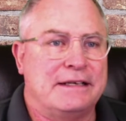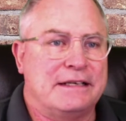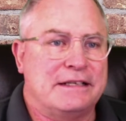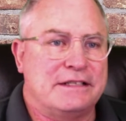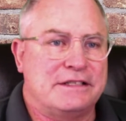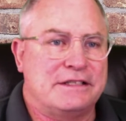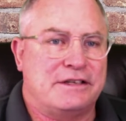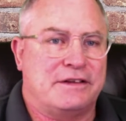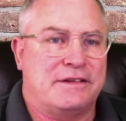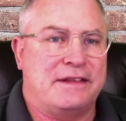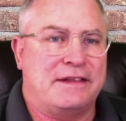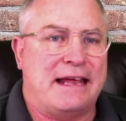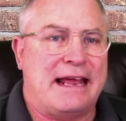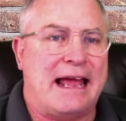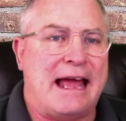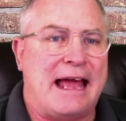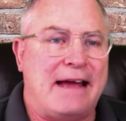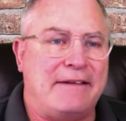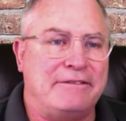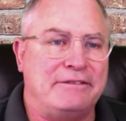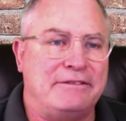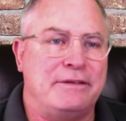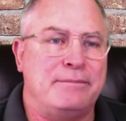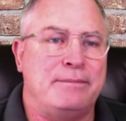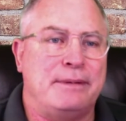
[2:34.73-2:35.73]
So they
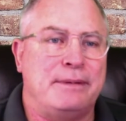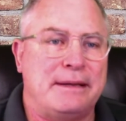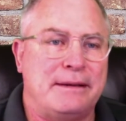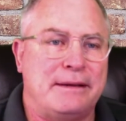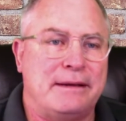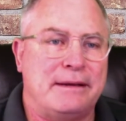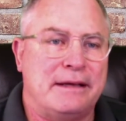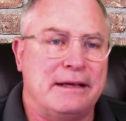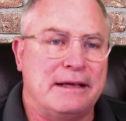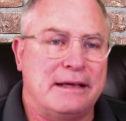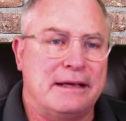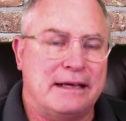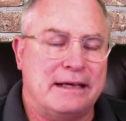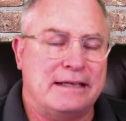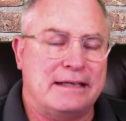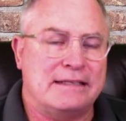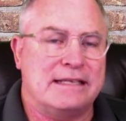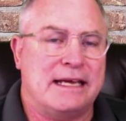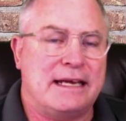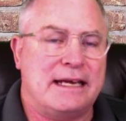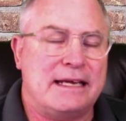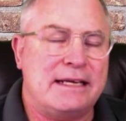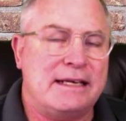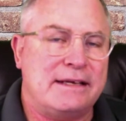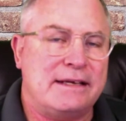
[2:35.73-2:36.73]
have to be,
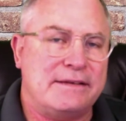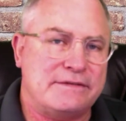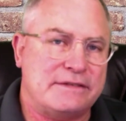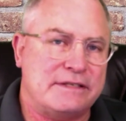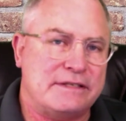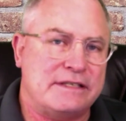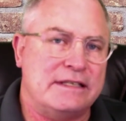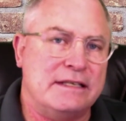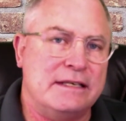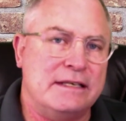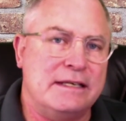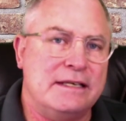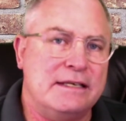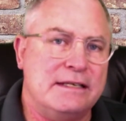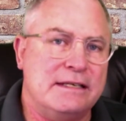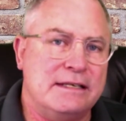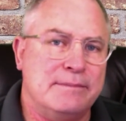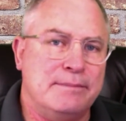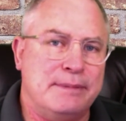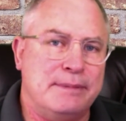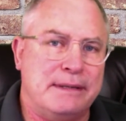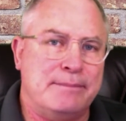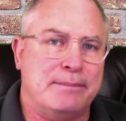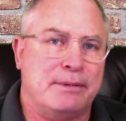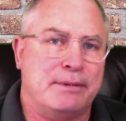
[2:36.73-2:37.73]
executives need to
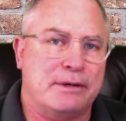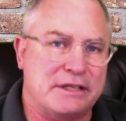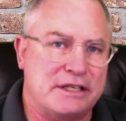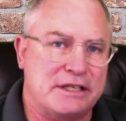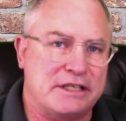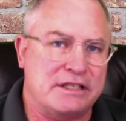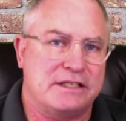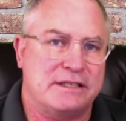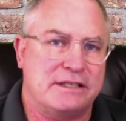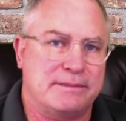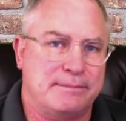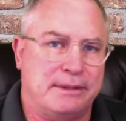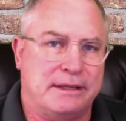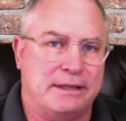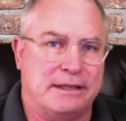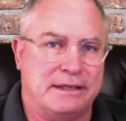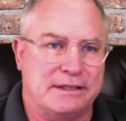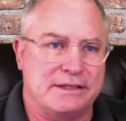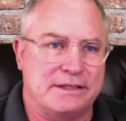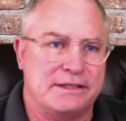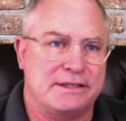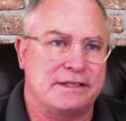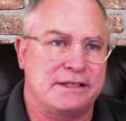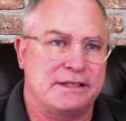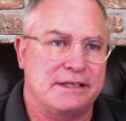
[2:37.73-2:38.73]
be
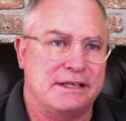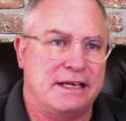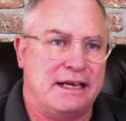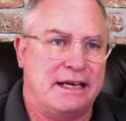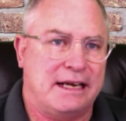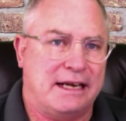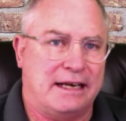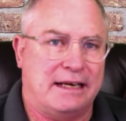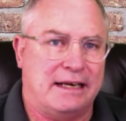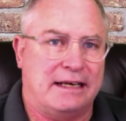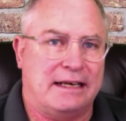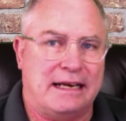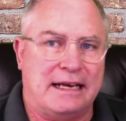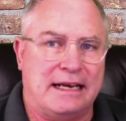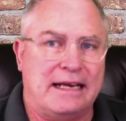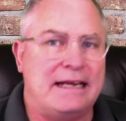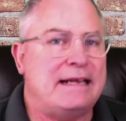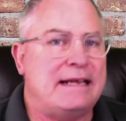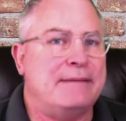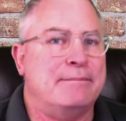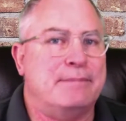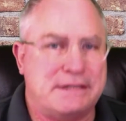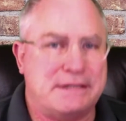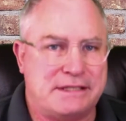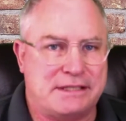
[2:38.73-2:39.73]
participants in
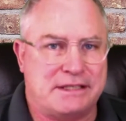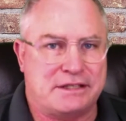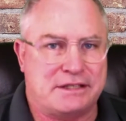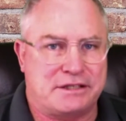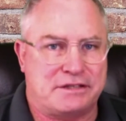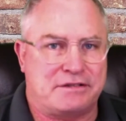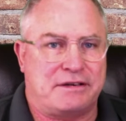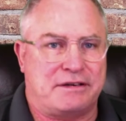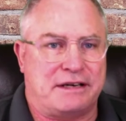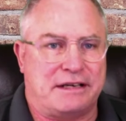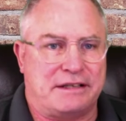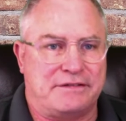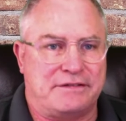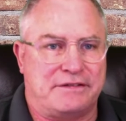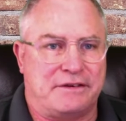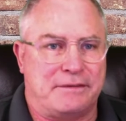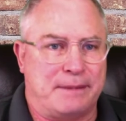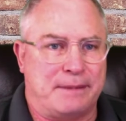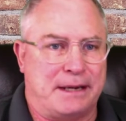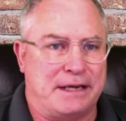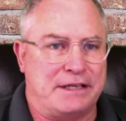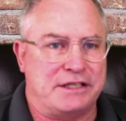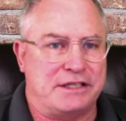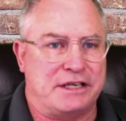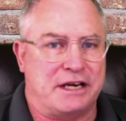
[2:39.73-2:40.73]
any business
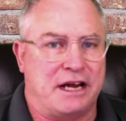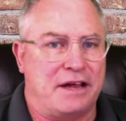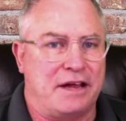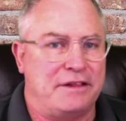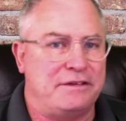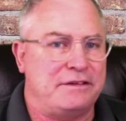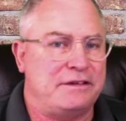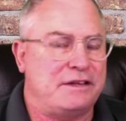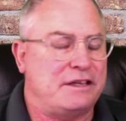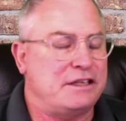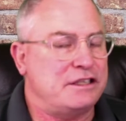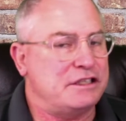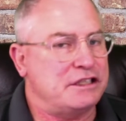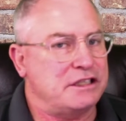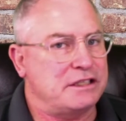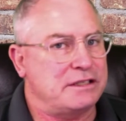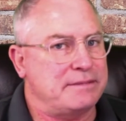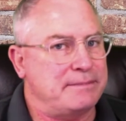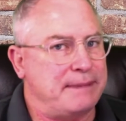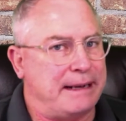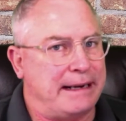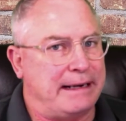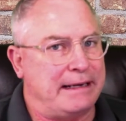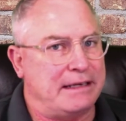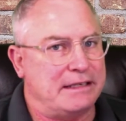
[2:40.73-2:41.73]
transformation other than just
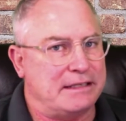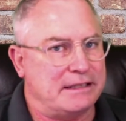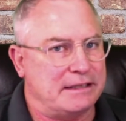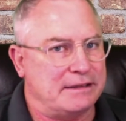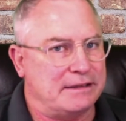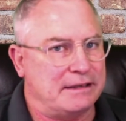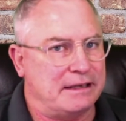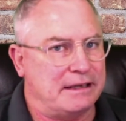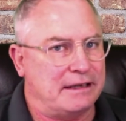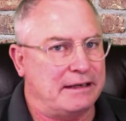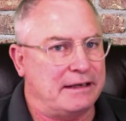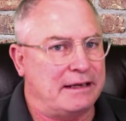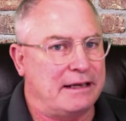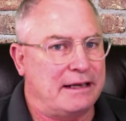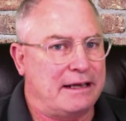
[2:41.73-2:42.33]
managing it.